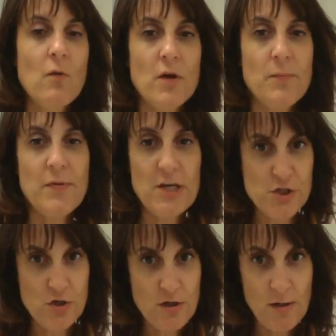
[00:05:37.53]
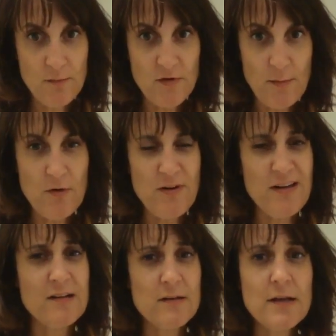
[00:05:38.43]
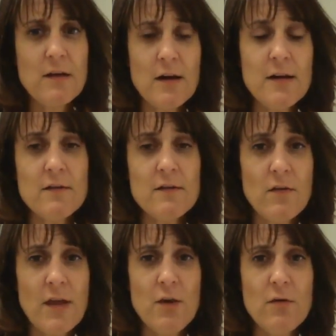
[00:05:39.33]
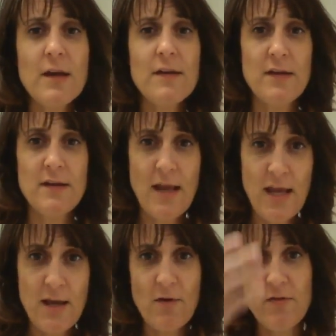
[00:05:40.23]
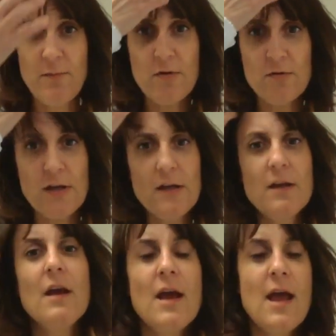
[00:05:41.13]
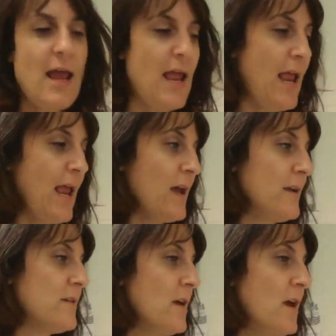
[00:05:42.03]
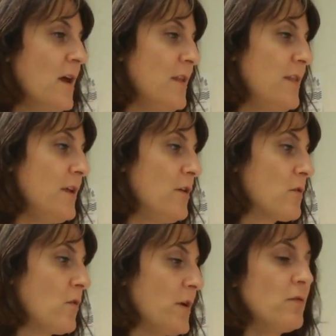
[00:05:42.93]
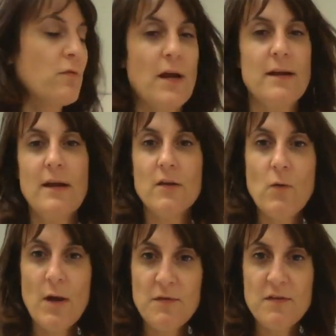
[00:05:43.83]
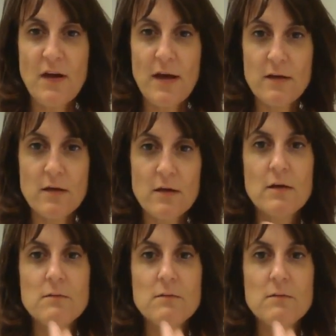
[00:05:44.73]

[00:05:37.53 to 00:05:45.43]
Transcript: When a picture comes up, you need to click on it so that you can get the name of the building, and then you're going to write down the website.